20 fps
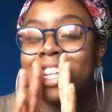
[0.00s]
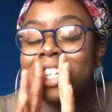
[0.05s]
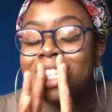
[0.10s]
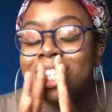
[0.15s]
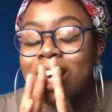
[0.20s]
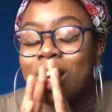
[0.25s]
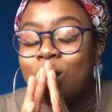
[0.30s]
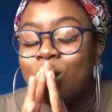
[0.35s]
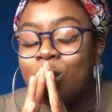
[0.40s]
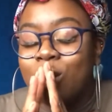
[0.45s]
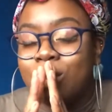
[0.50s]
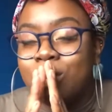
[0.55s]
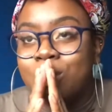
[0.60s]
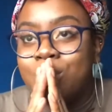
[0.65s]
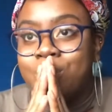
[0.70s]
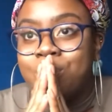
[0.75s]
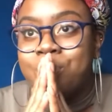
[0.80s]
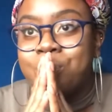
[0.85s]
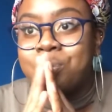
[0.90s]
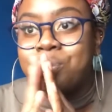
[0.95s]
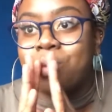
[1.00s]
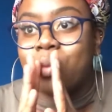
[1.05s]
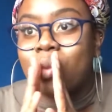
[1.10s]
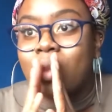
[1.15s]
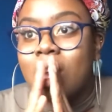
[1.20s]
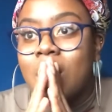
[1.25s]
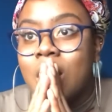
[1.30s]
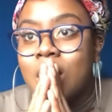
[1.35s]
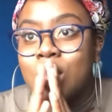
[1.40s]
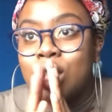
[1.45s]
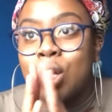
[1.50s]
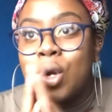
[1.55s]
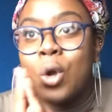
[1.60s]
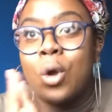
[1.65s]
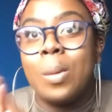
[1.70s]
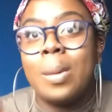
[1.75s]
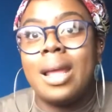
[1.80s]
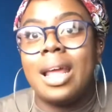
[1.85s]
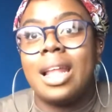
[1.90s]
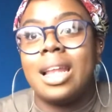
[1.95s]
So he used to
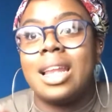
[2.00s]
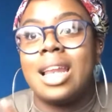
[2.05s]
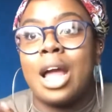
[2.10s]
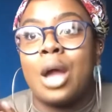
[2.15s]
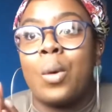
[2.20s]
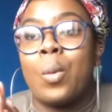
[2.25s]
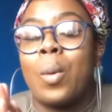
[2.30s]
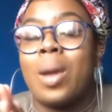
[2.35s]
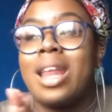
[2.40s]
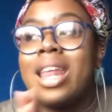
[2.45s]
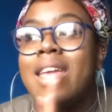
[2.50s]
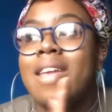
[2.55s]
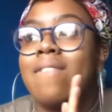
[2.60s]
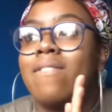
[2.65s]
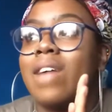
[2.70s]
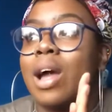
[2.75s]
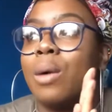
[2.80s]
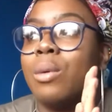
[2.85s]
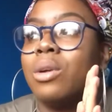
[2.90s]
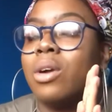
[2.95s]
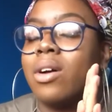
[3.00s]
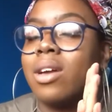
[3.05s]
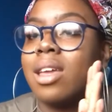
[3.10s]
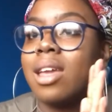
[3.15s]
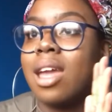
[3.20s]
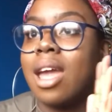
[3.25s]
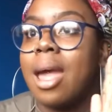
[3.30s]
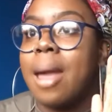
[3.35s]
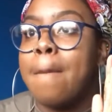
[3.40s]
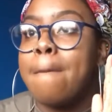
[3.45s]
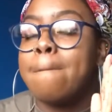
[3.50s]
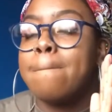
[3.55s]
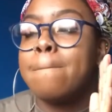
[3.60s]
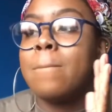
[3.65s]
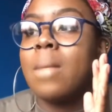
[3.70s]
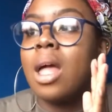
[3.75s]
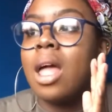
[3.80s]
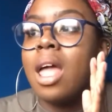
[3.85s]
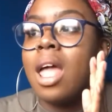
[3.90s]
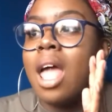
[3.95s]
come in and out when he felt like it,
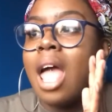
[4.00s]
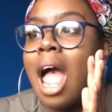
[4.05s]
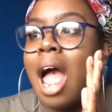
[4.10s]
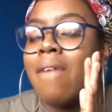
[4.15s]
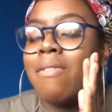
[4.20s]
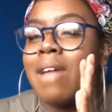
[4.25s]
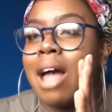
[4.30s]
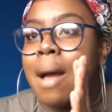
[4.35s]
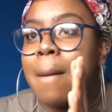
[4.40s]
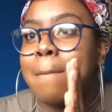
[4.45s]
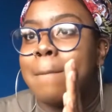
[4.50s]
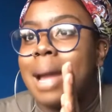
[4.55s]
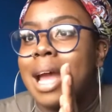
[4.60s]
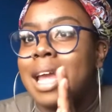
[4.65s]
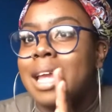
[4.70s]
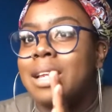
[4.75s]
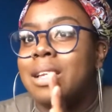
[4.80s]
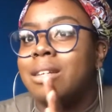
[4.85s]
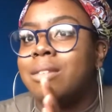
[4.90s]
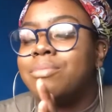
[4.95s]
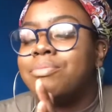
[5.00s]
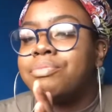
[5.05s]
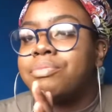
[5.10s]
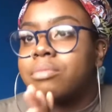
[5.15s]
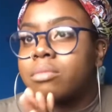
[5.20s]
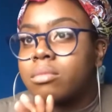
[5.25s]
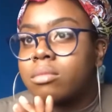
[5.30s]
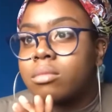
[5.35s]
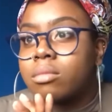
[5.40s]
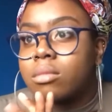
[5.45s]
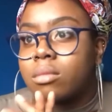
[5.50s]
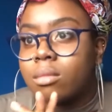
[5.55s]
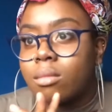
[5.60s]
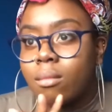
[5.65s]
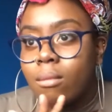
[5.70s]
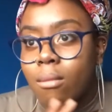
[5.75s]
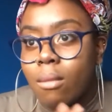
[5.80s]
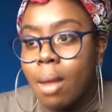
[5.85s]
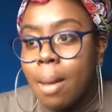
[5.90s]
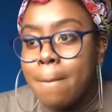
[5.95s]
and that made
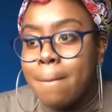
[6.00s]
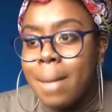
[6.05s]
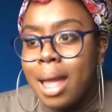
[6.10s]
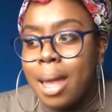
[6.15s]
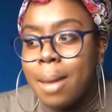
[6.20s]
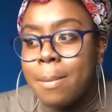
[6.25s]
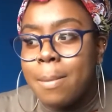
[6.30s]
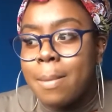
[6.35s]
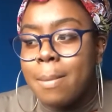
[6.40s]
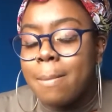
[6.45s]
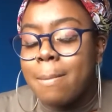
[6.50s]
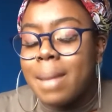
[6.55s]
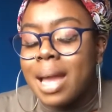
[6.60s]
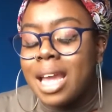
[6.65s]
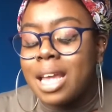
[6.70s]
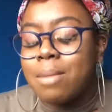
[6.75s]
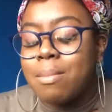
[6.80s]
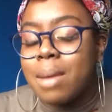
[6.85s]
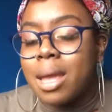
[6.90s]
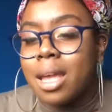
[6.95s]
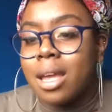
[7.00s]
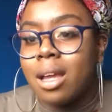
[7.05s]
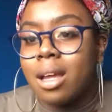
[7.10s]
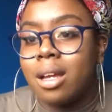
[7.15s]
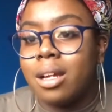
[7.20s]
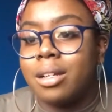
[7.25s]
me